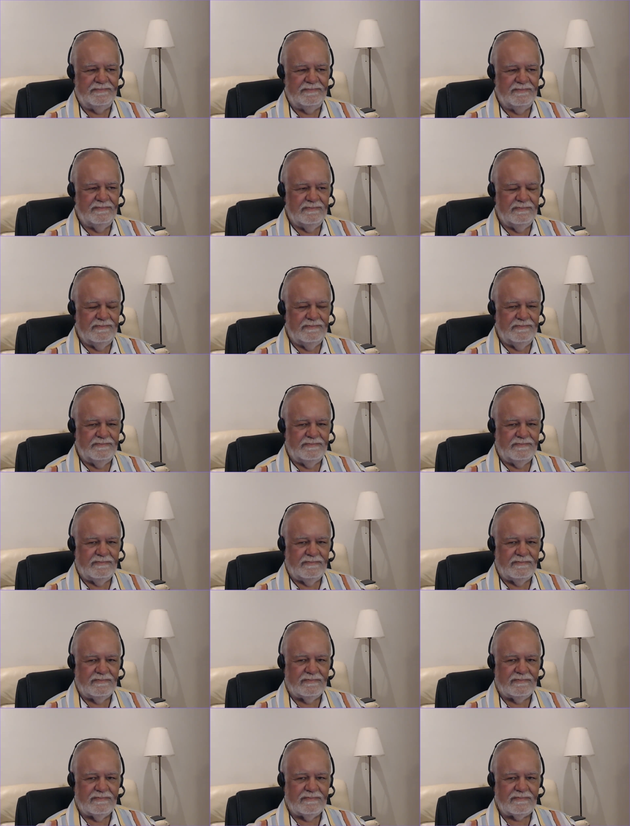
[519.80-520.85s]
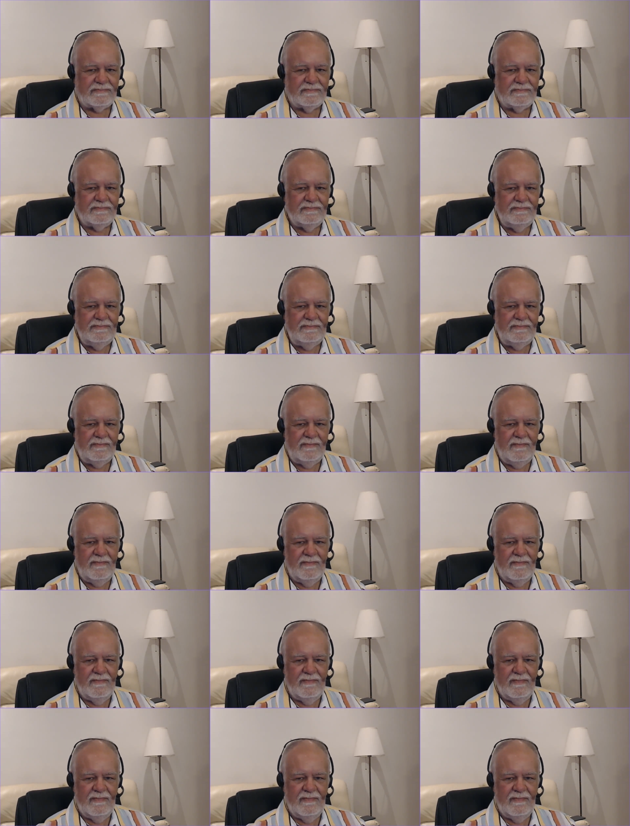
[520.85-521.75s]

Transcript: [no speech]